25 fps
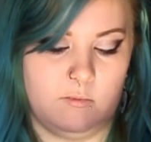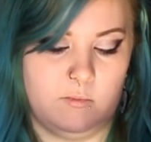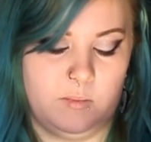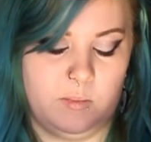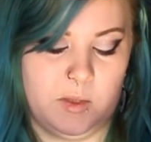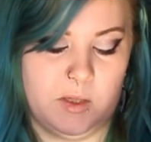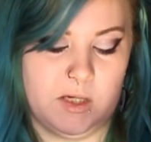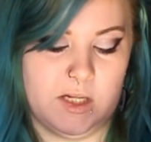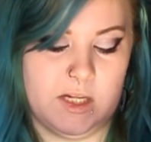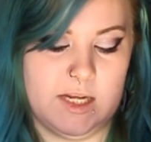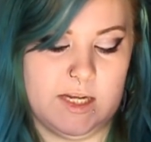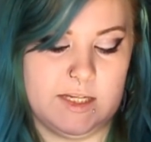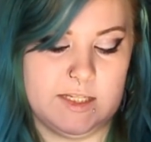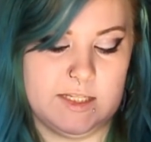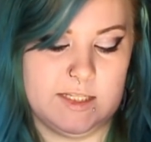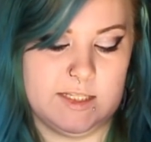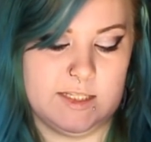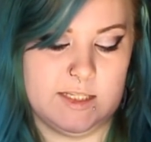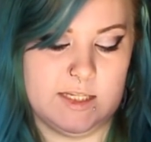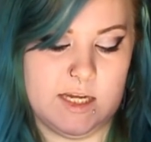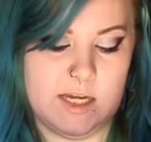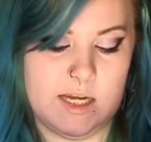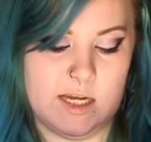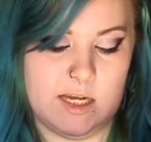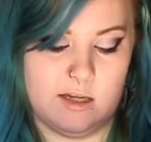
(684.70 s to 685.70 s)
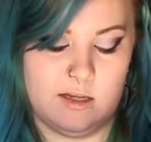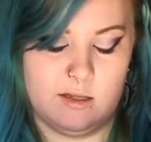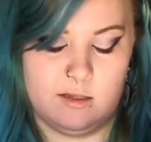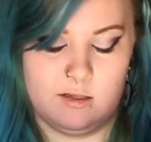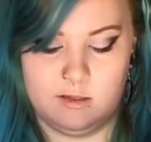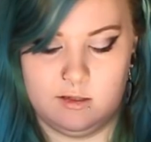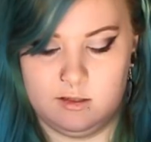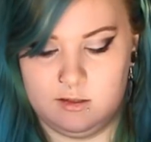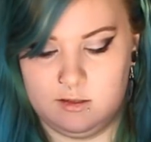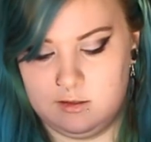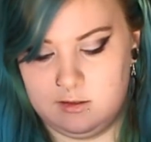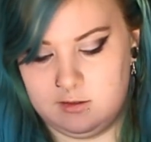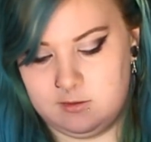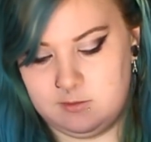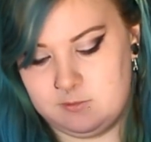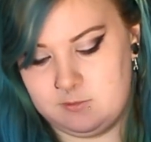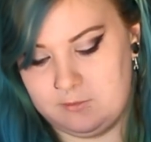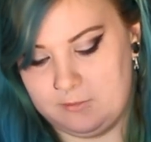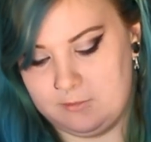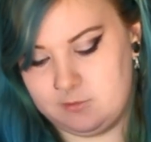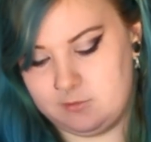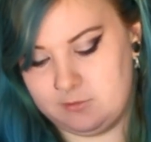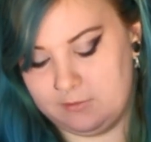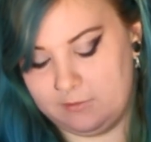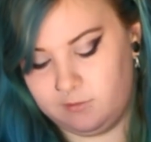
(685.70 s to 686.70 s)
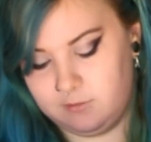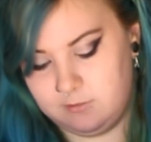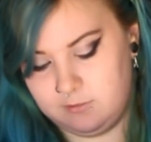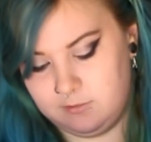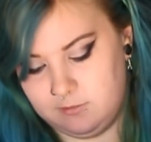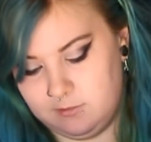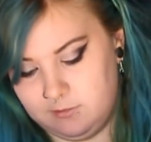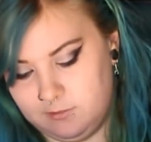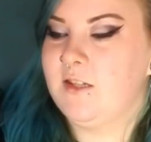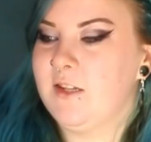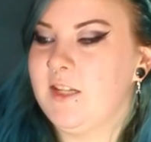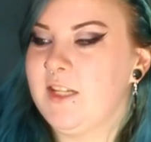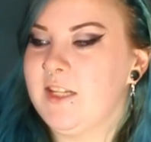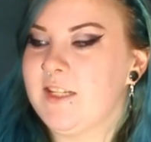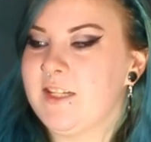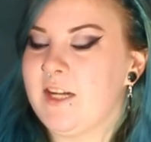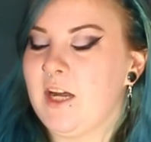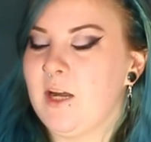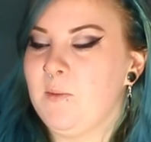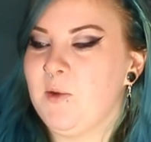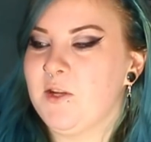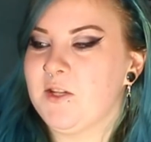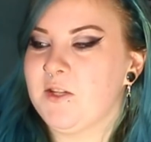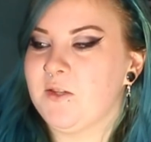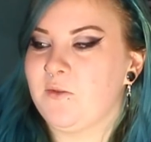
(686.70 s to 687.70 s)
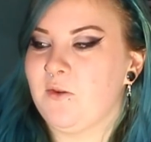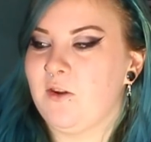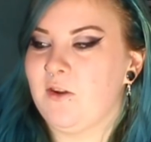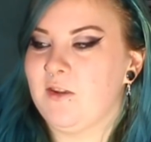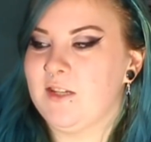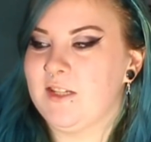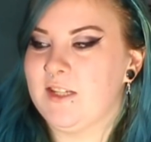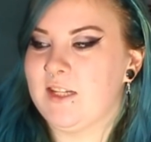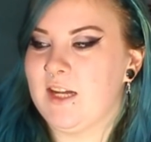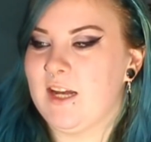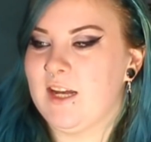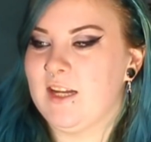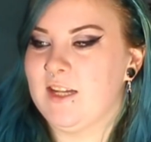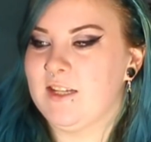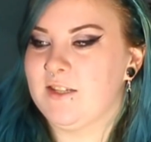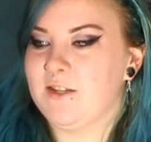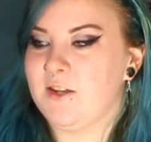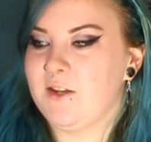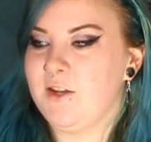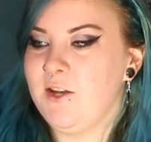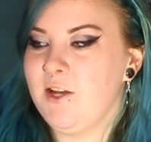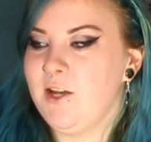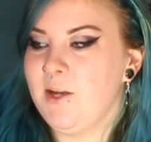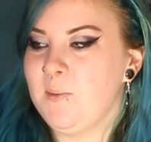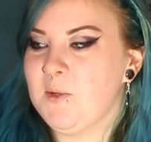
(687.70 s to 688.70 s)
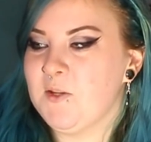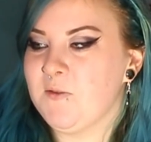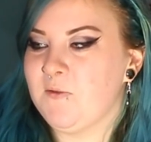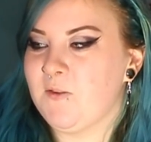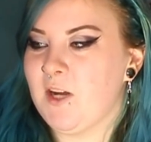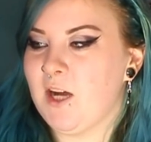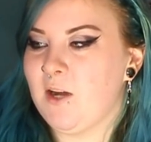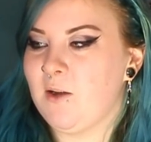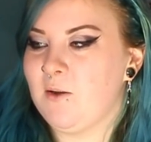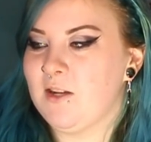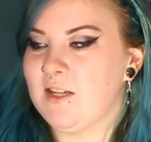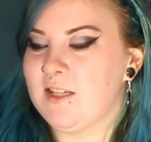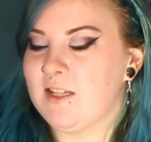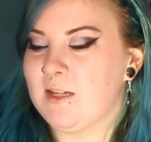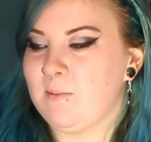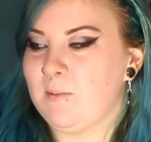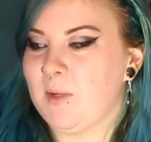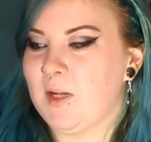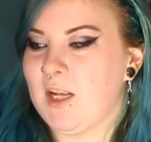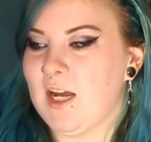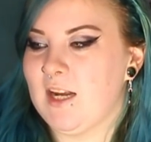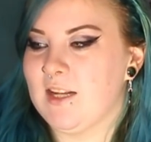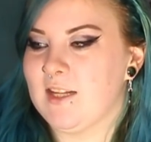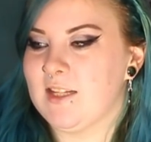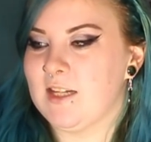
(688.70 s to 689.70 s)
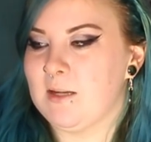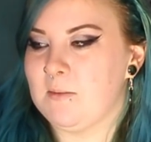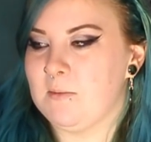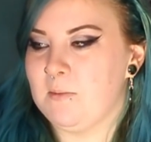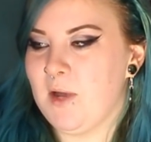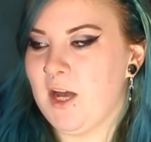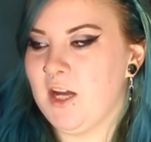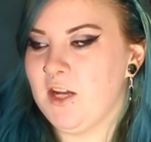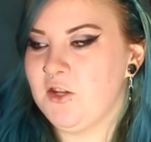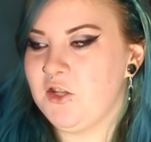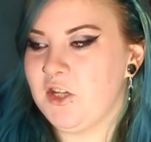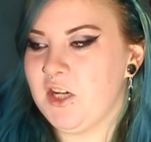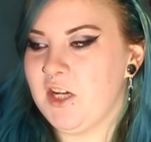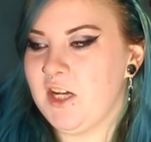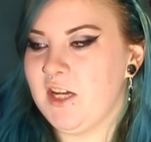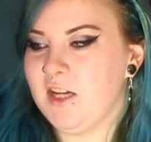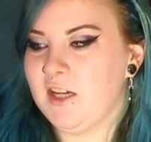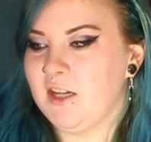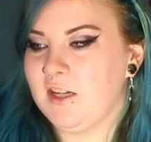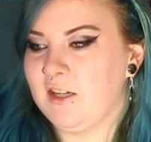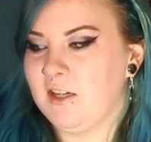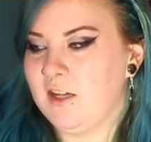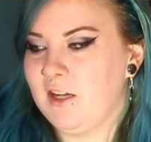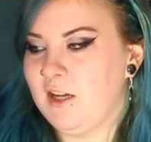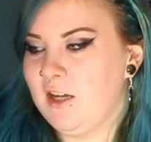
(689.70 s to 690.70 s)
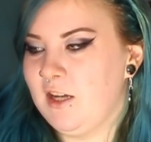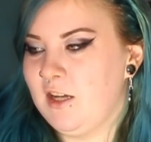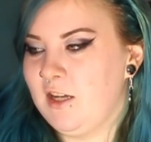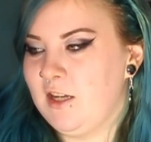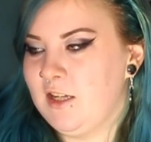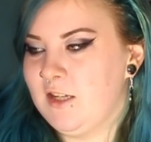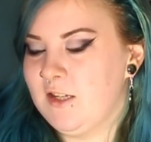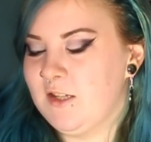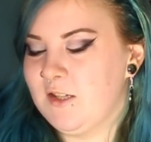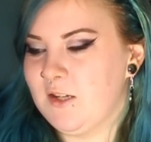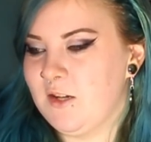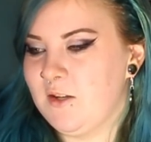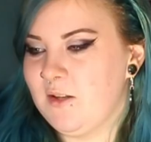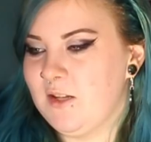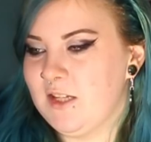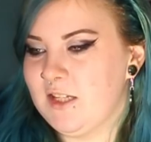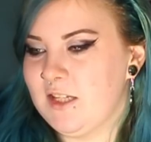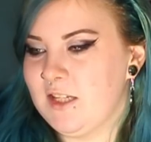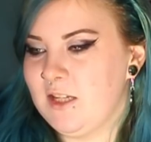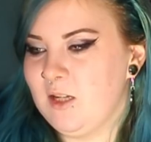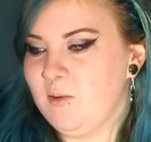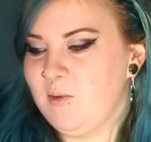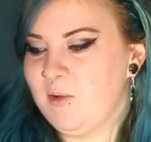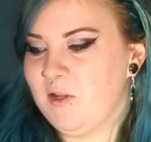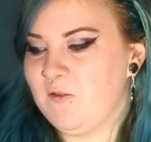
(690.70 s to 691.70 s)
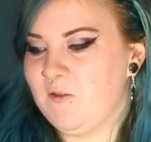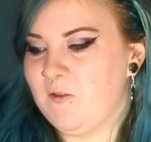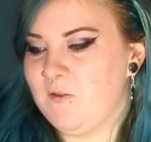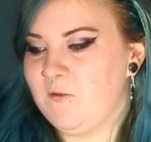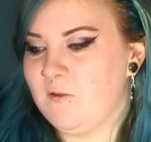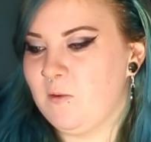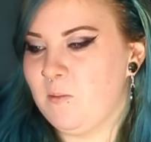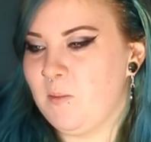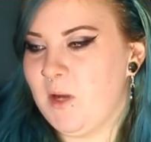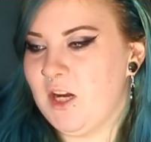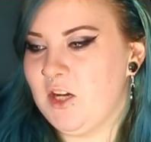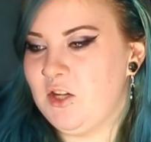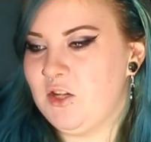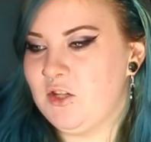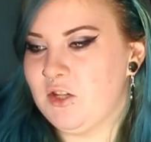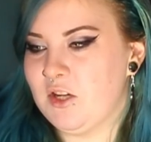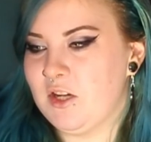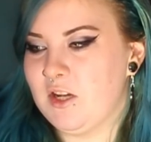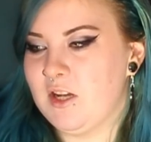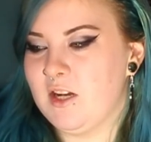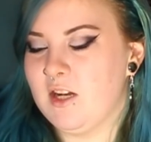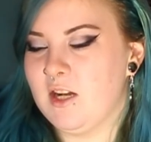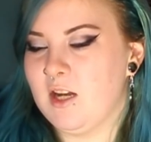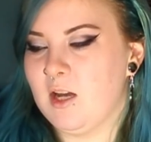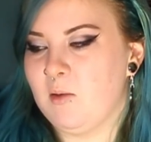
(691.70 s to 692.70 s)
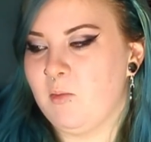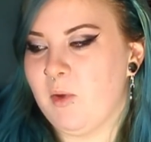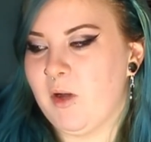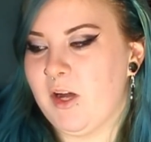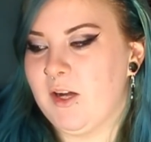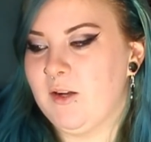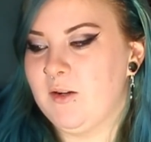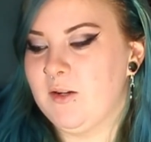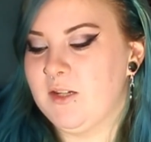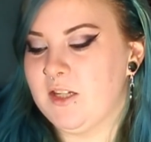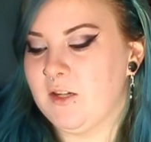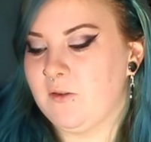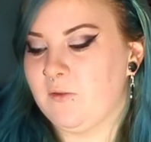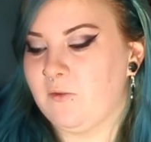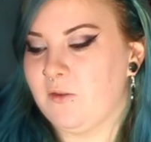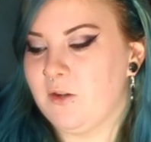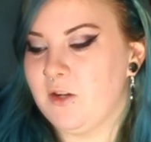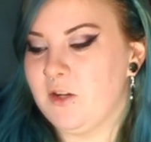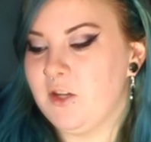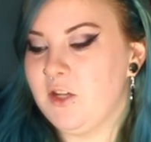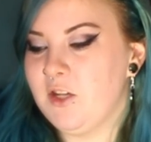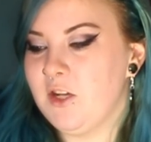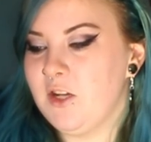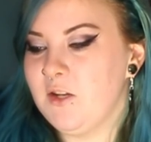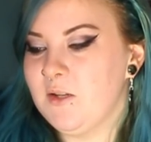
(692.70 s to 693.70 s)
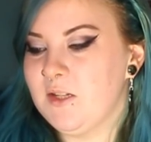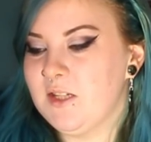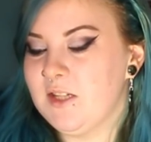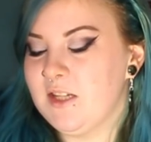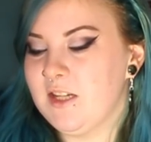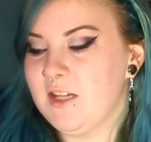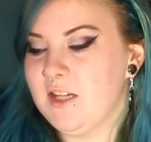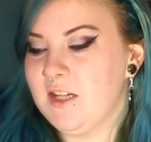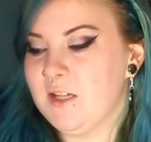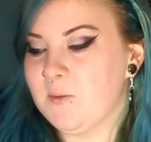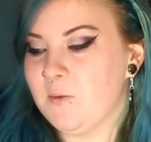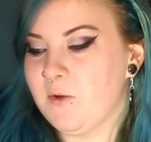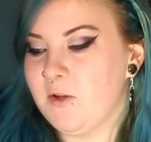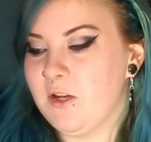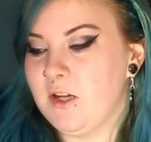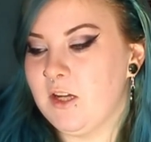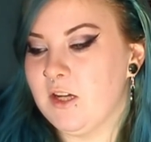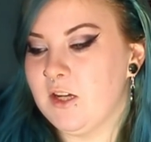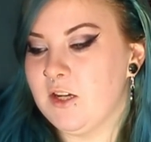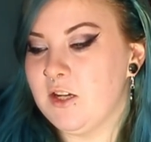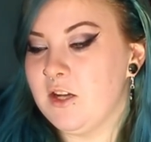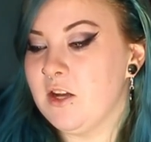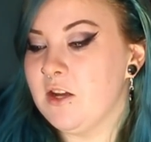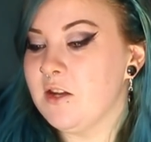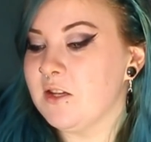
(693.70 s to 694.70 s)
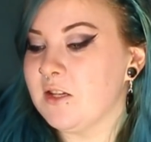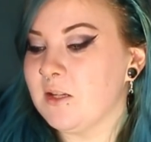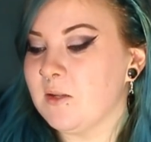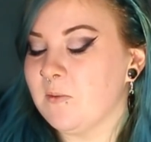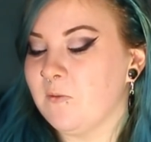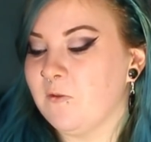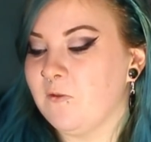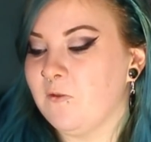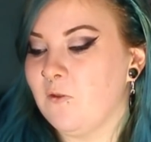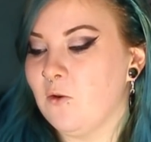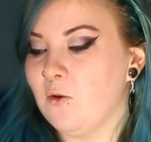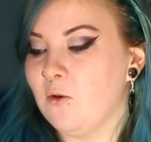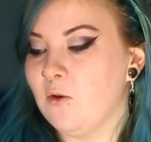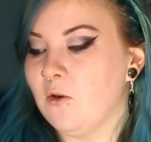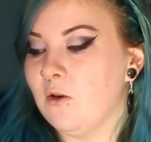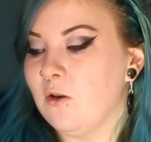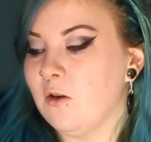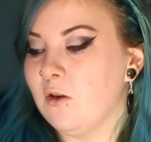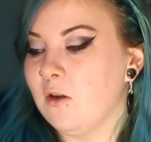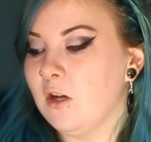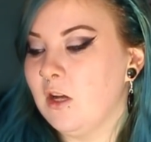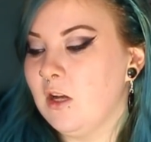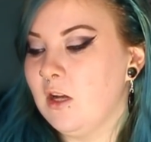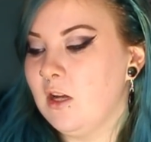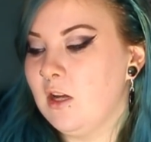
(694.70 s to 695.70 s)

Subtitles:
but let's see. So this time our scroll says herbs, flowers and plants in magic. So there's a little bit of information about different uses, what you can use them for,